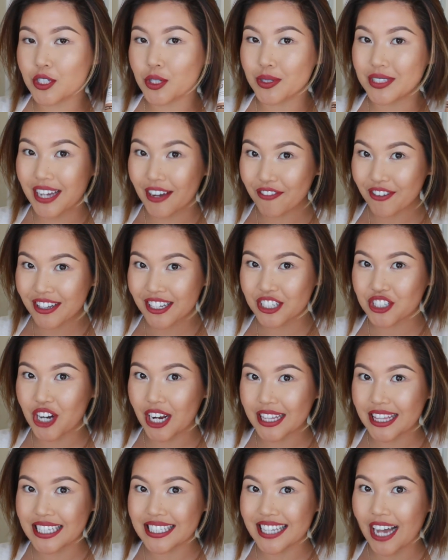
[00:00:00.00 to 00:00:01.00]
So definitely
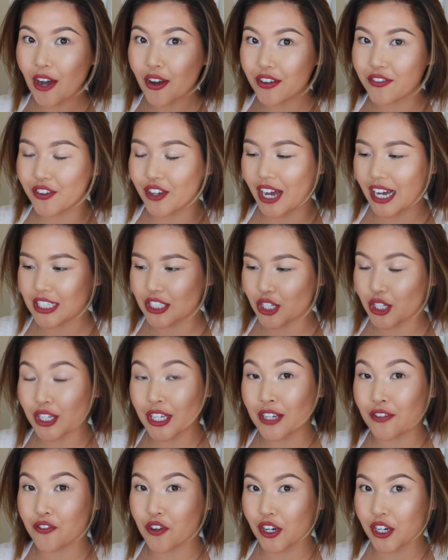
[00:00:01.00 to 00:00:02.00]
check this out if you guys are
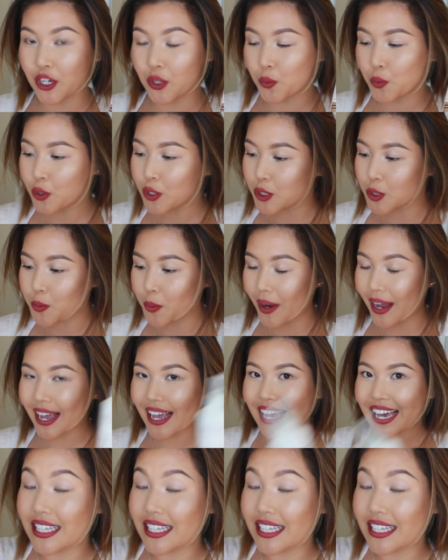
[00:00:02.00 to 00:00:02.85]
looking for a good root spray.